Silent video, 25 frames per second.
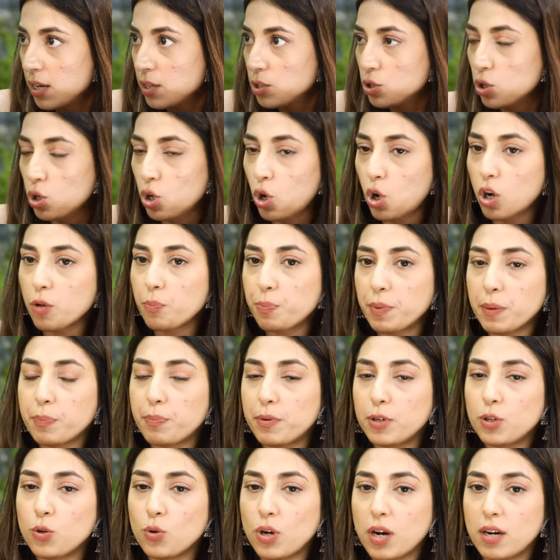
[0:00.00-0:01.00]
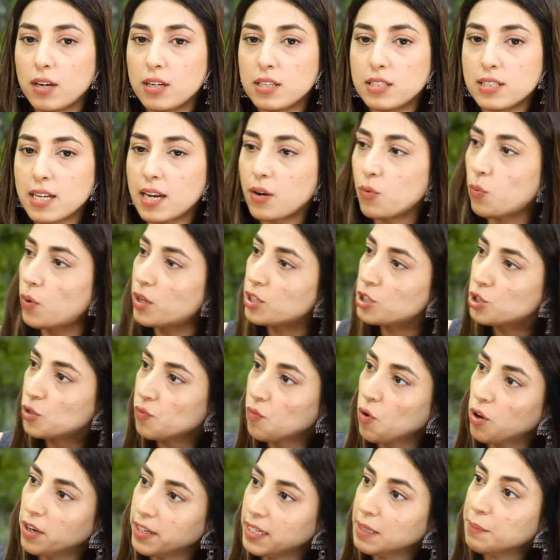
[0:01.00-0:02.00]
So a lot of people don't understand, once
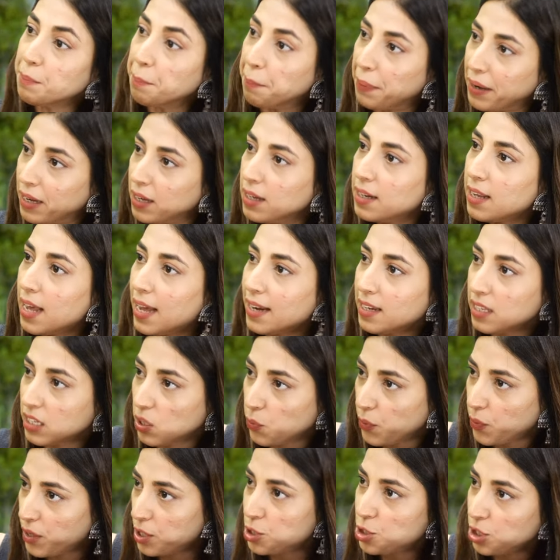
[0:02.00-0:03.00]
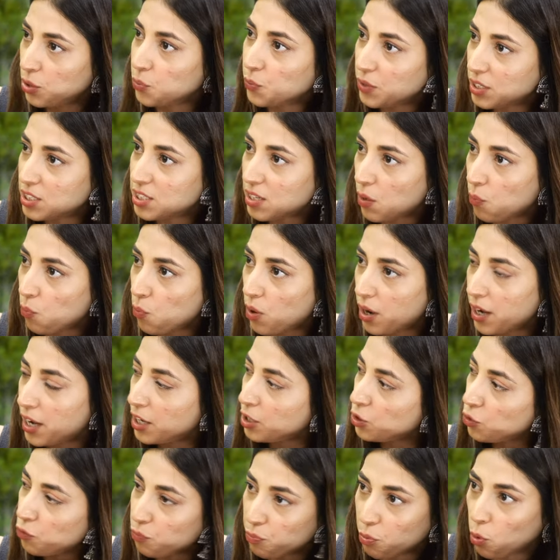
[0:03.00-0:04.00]
you've already built an equation with someone
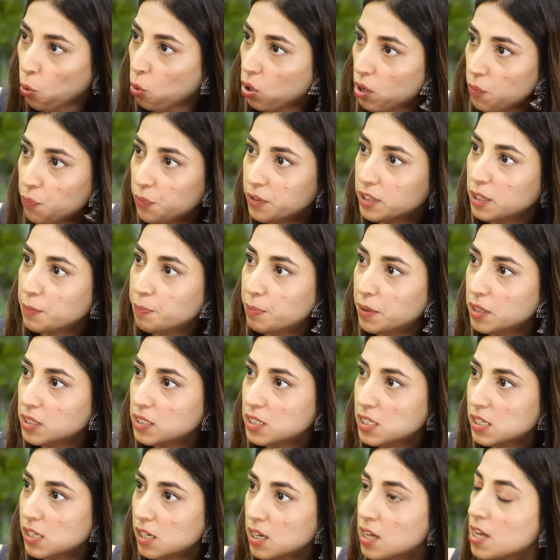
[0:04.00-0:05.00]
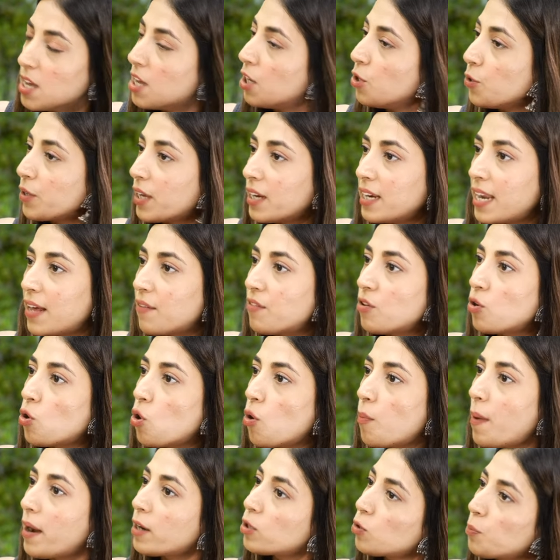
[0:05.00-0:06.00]
and you broke up with the person, you can never
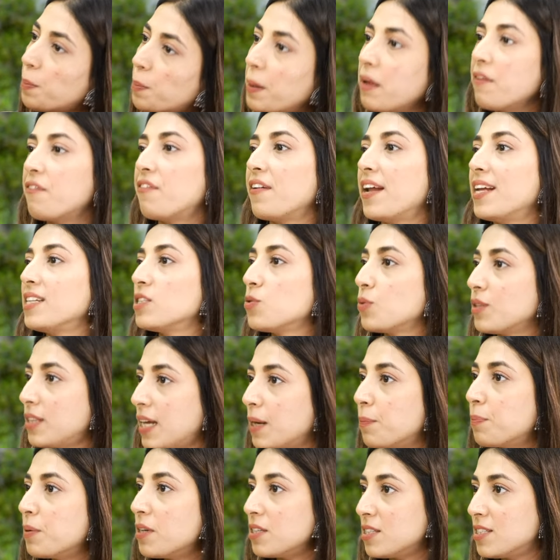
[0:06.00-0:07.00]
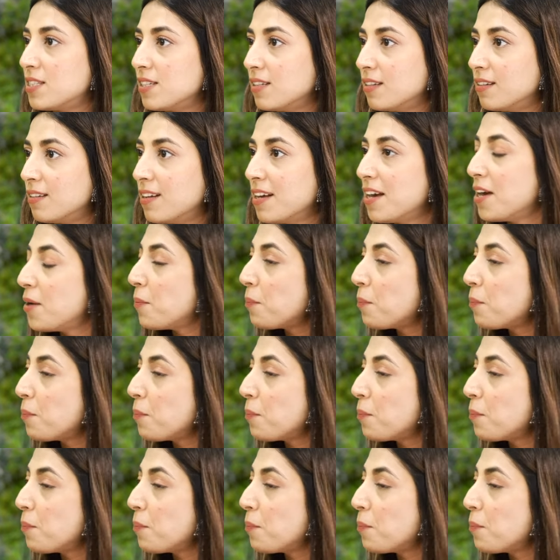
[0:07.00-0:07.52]
go back to being friends with that person.